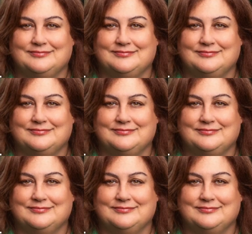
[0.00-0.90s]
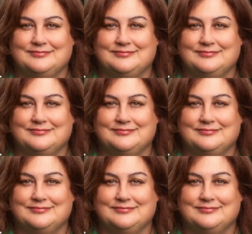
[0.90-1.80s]

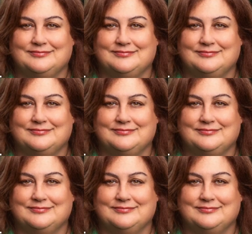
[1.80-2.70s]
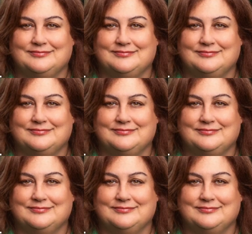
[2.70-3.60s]

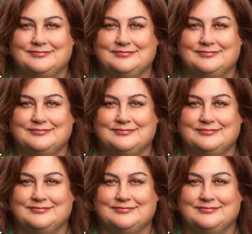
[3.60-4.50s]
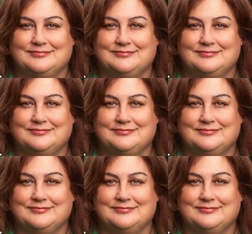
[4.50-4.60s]
This is a still picture; no speech is visible.